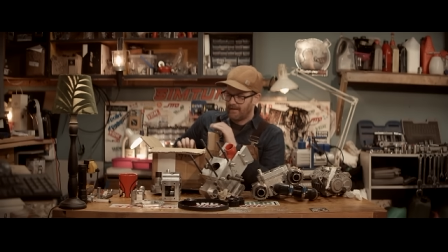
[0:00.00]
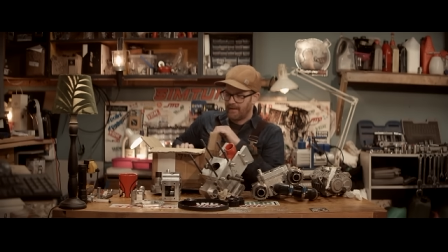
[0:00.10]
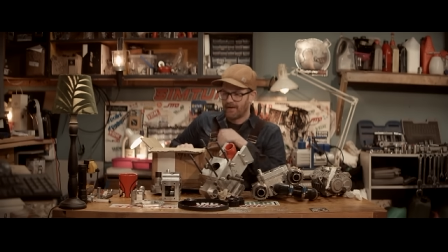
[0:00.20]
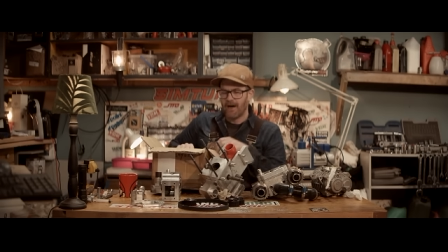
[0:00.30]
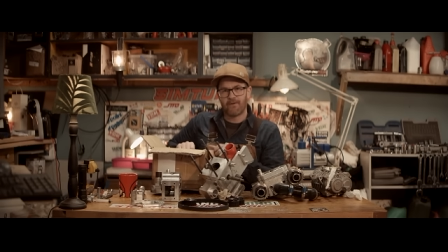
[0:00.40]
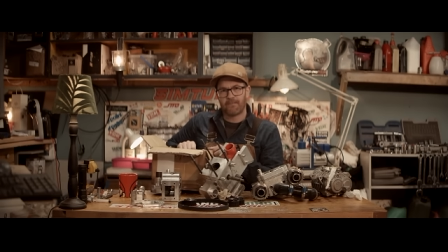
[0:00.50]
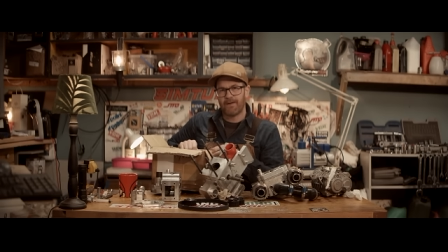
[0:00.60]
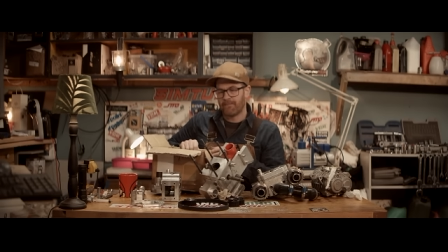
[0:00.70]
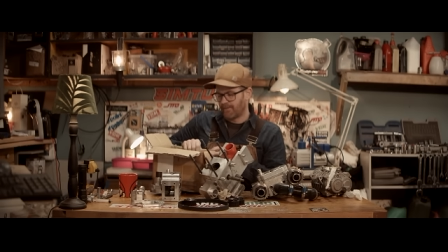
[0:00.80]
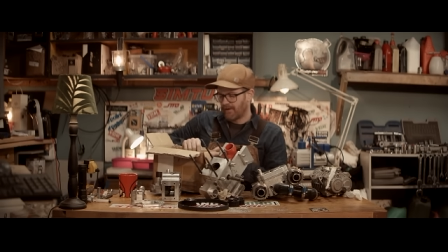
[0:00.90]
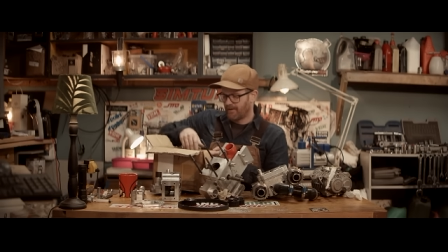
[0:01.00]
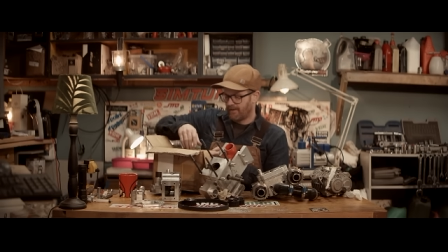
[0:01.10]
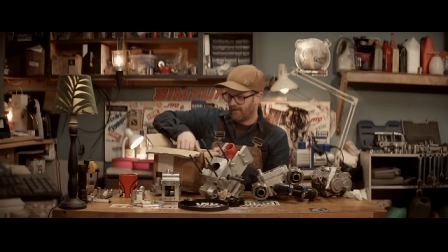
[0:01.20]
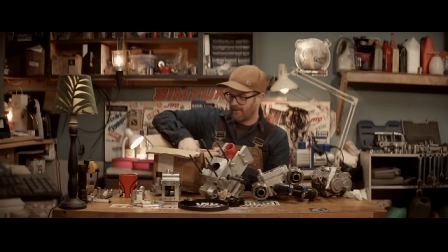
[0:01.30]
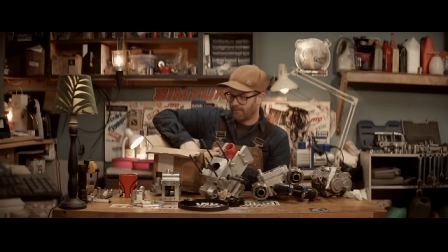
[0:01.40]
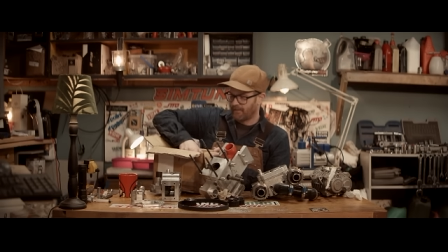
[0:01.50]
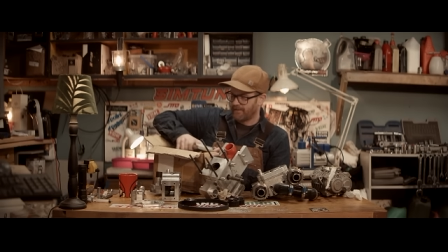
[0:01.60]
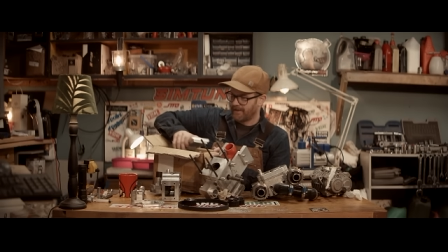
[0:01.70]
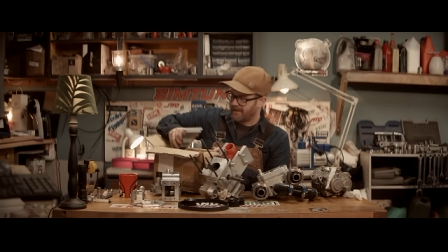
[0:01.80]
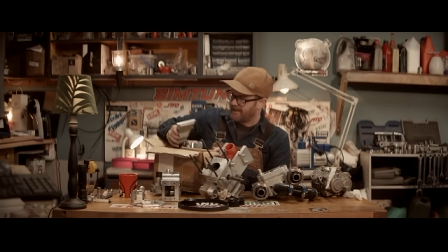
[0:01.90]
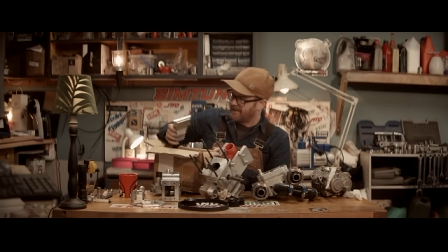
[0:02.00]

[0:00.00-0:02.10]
and now people are, are applauding.